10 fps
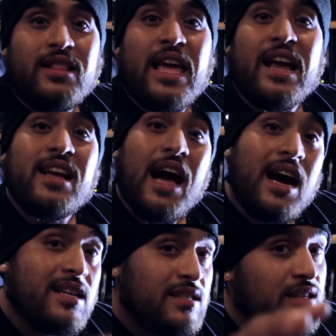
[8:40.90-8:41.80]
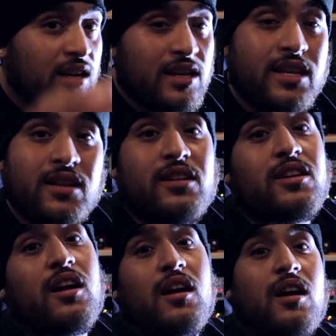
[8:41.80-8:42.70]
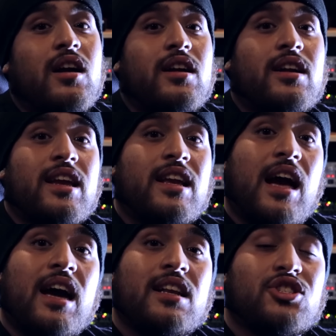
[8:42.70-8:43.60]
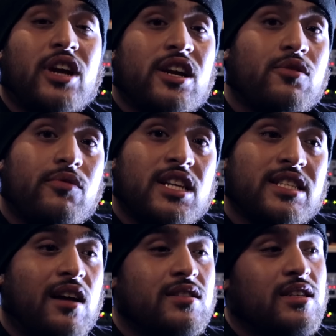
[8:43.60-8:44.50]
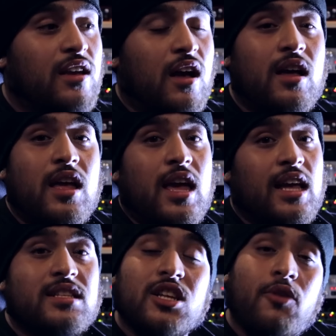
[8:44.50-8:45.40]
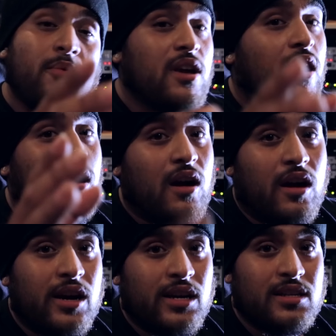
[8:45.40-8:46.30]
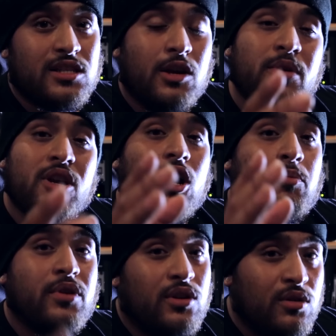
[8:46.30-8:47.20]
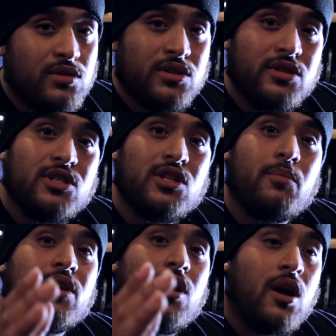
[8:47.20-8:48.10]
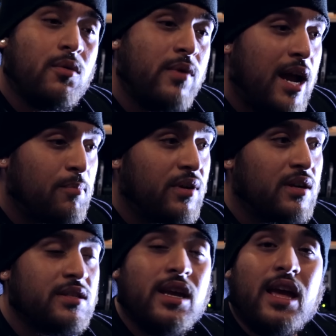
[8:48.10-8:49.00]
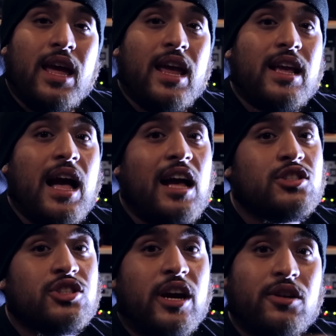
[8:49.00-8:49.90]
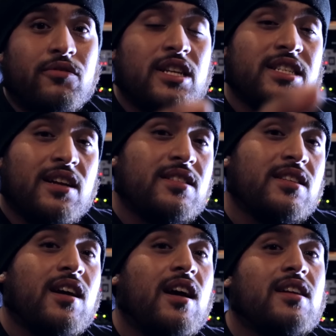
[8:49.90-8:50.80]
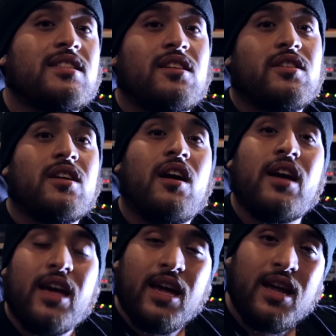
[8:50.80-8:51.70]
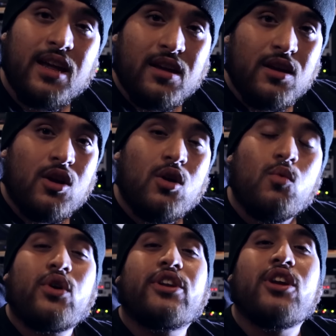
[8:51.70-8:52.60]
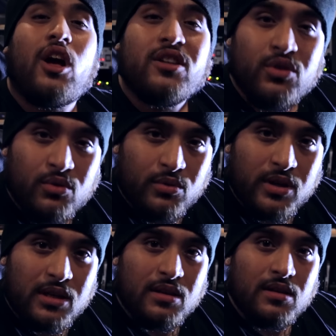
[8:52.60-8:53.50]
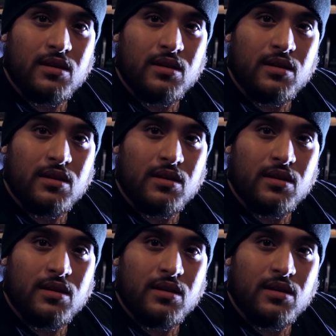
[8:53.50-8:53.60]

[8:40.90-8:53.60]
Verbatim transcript: that God is tugging on your heart and God is trying to reach out to y'all. And some of y'all are artists, some of y'all are producers, some of y'all are rappers, and God's trying to reach out to y'all and tell y'all, hey, what are y'all doing?